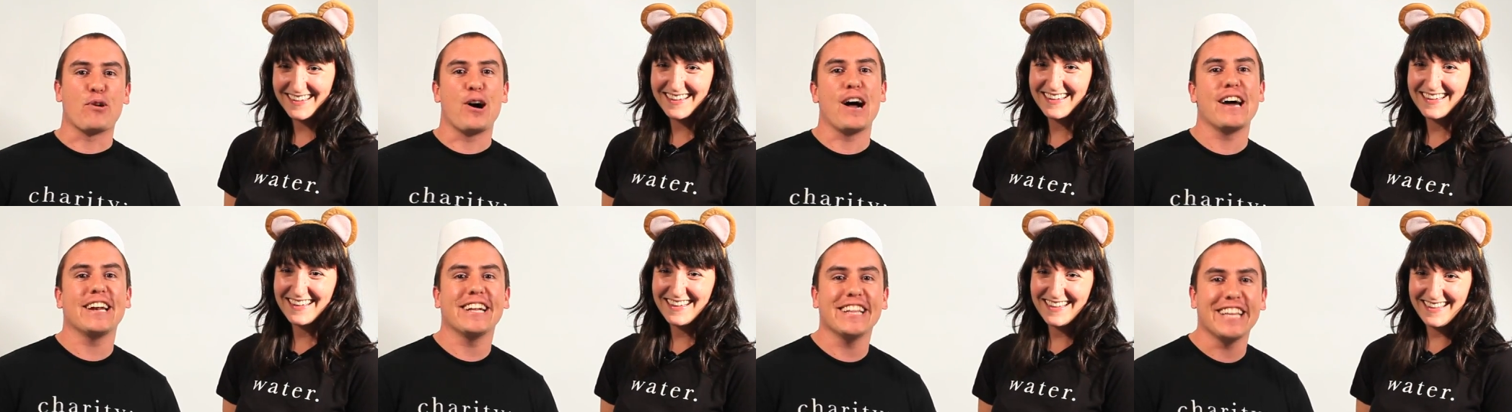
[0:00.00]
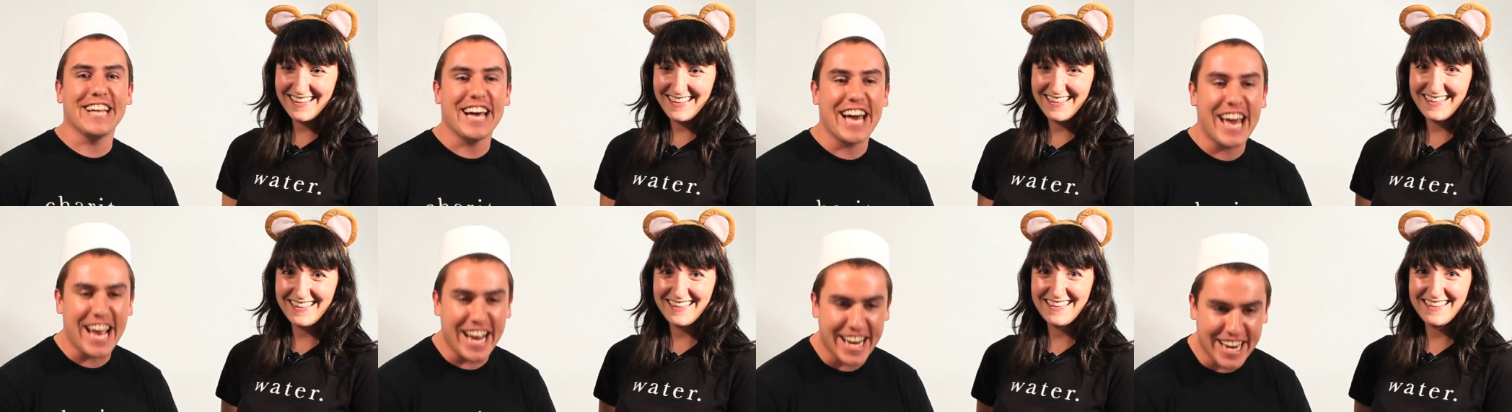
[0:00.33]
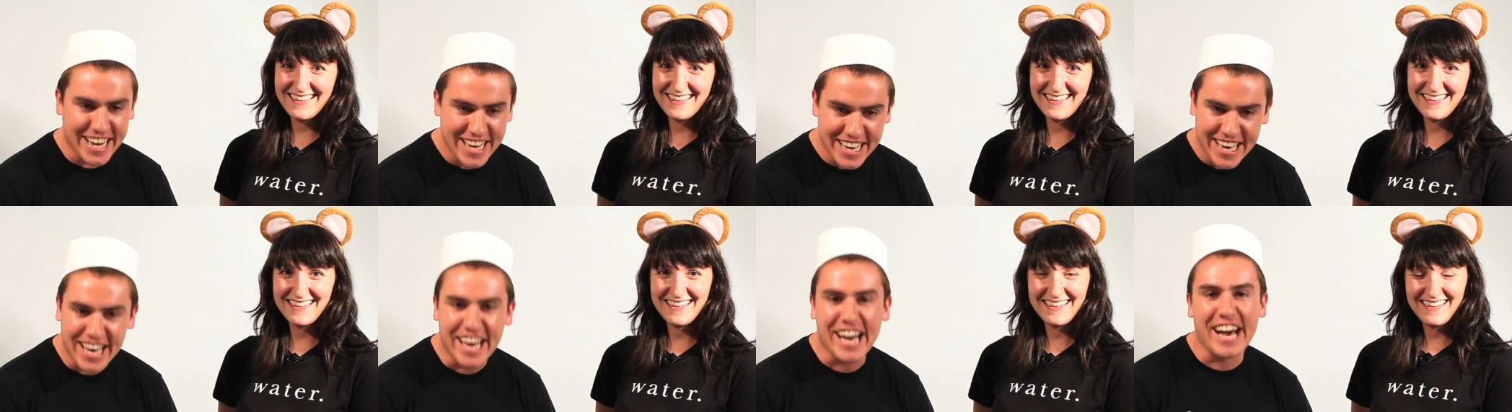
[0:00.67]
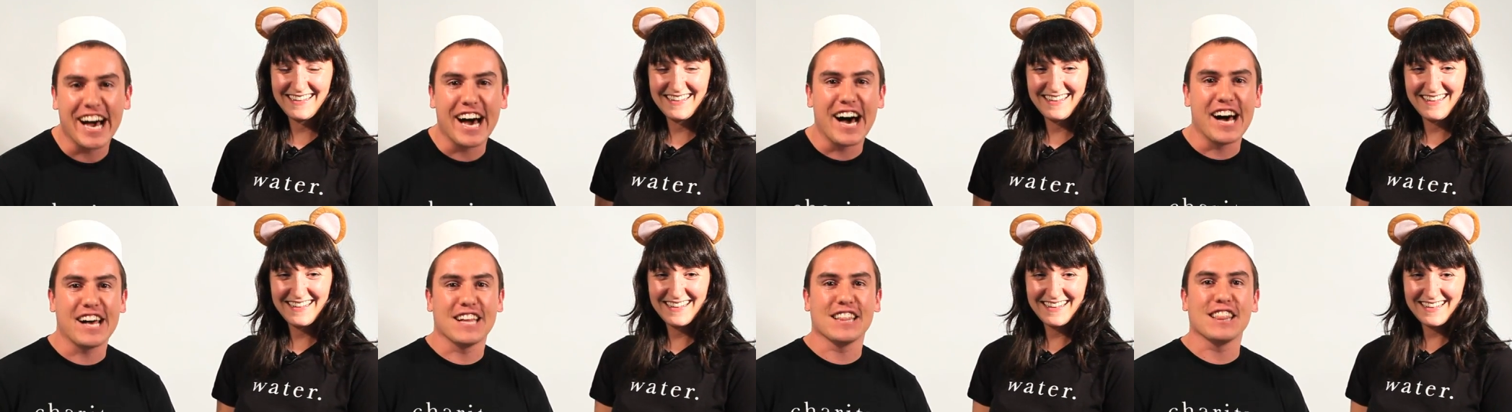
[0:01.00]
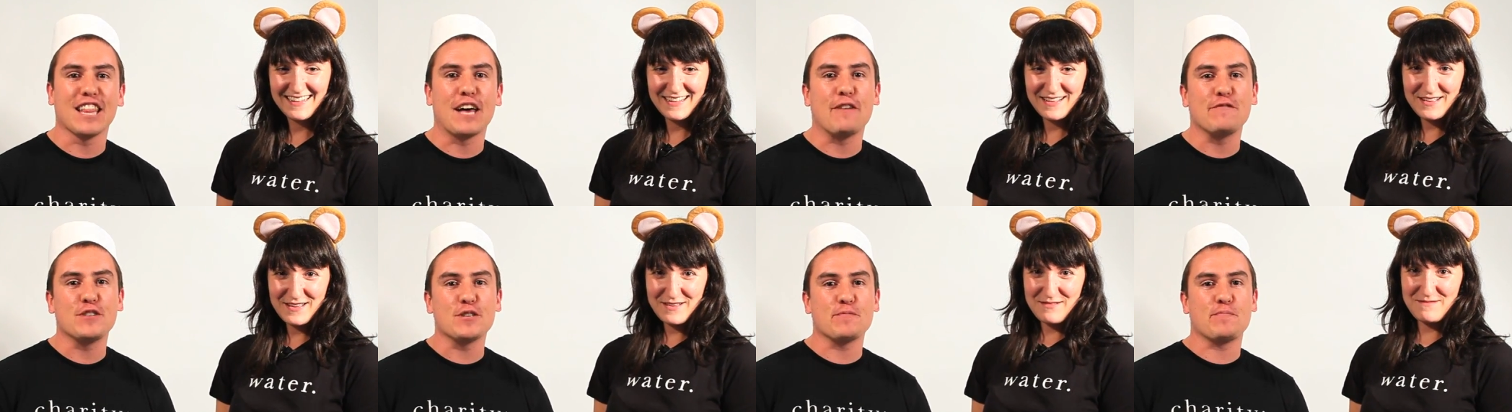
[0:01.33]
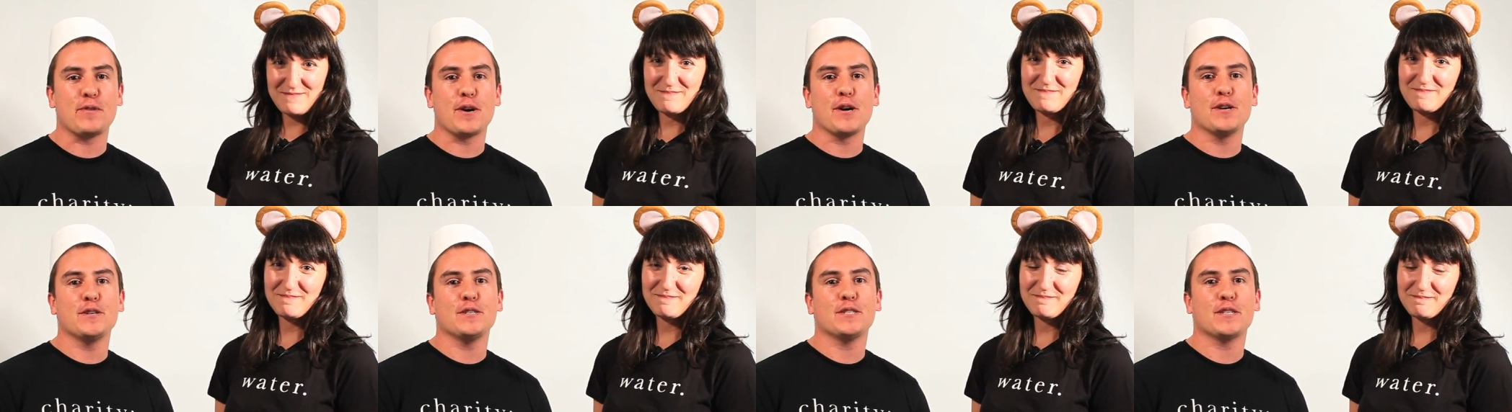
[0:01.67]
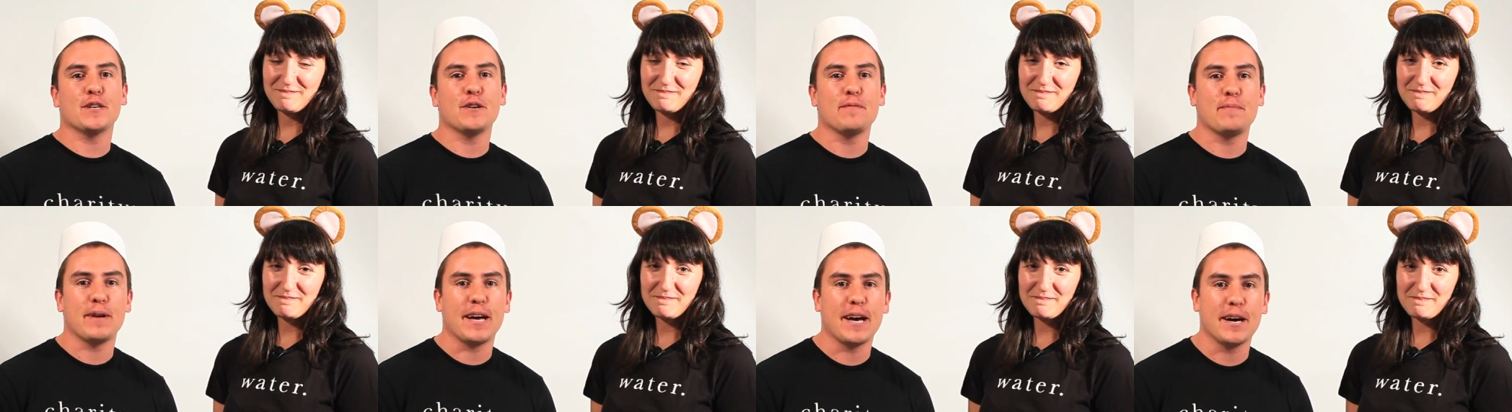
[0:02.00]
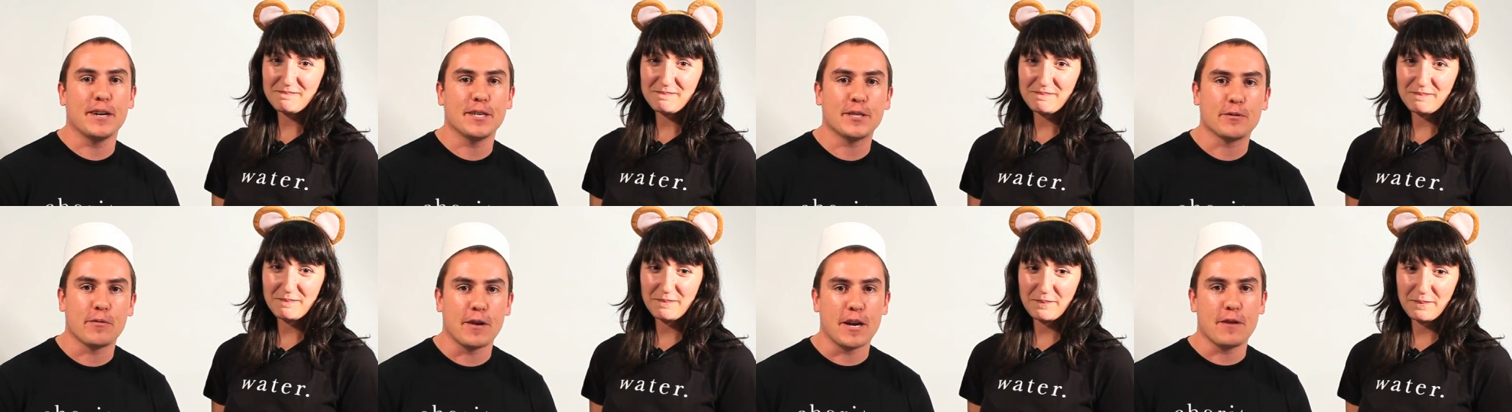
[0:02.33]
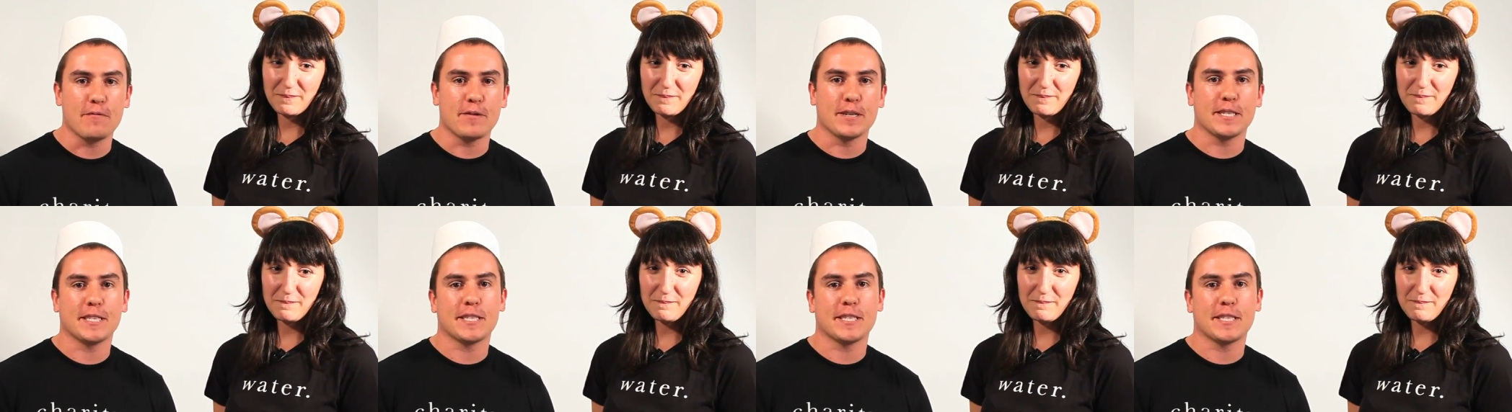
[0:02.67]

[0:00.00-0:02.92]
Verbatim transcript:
Speaker 1: Ryan Elaine, uh, loved your post about 21